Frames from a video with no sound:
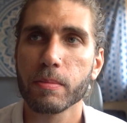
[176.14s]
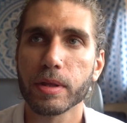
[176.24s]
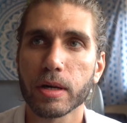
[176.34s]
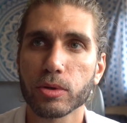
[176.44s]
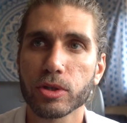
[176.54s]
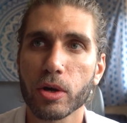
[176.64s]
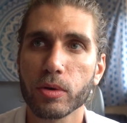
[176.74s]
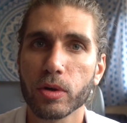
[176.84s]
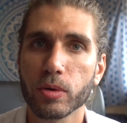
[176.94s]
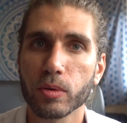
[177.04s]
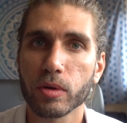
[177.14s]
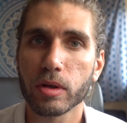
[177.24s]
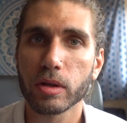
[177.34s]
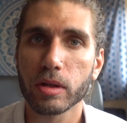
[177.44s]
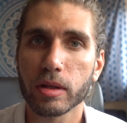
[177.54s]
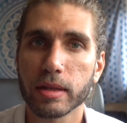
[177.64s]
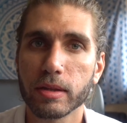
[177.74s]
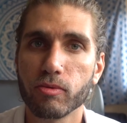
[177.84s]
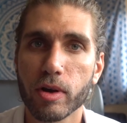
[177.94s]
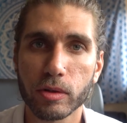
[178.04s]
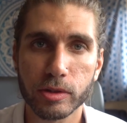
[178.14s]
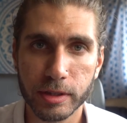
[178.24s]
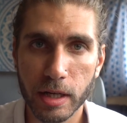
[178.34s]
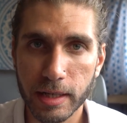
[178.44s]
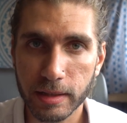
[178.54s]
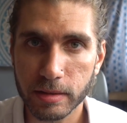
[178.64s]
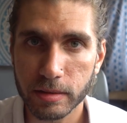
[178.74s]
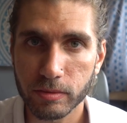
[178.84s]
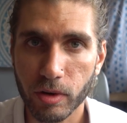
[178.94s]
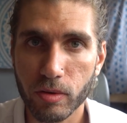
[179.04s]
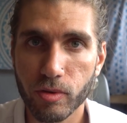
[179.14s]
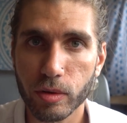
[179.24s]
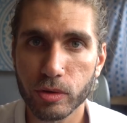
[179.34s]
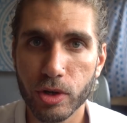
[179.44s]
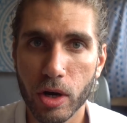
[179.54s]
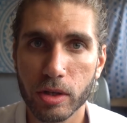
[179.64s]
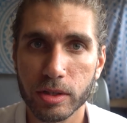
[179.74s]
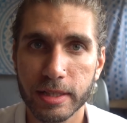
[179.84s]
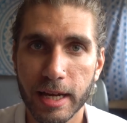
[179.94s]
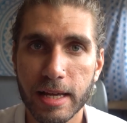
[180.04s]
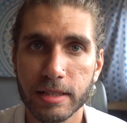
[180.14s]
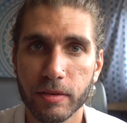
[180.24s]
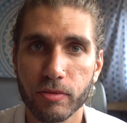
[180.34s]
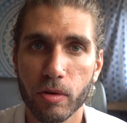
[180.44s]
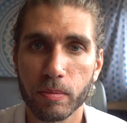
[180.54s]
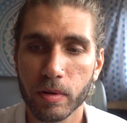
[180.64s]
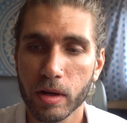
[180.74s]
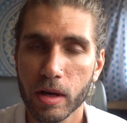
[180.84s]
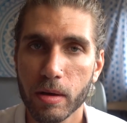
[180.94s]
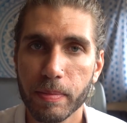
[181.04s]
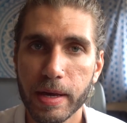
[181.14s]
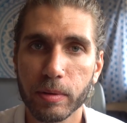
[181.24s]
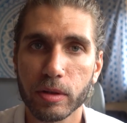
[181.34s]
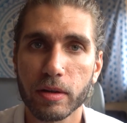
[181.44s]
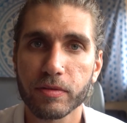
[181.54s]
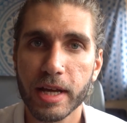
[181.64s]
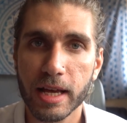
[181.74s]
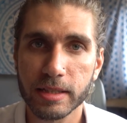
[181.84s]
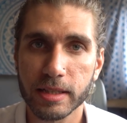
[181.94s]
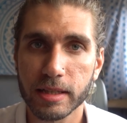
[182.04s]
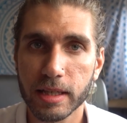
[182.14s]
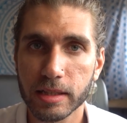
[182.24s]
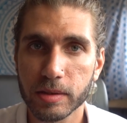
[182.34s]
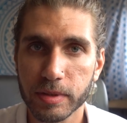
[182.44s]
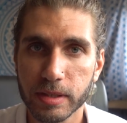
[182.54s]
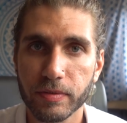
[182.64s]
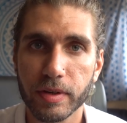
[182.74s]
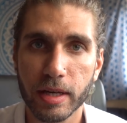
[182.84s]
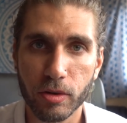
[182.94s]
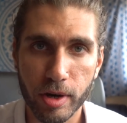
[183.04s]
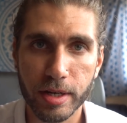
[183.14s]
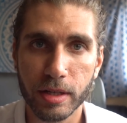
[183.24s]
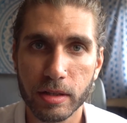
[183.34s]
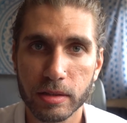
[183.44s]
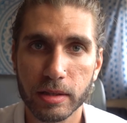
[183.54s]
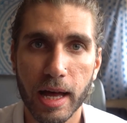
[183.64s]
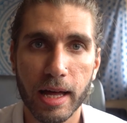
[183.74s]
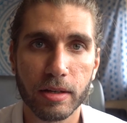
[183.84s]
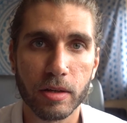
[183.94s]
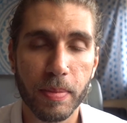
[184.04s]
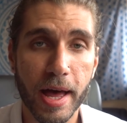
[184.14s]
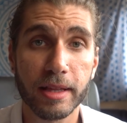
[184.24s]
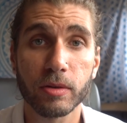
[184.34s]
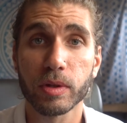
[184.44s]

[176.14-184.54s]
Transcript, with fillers: but they'll show you real studies, right? Real charts and data from people that have tested these specific ingredients and compared them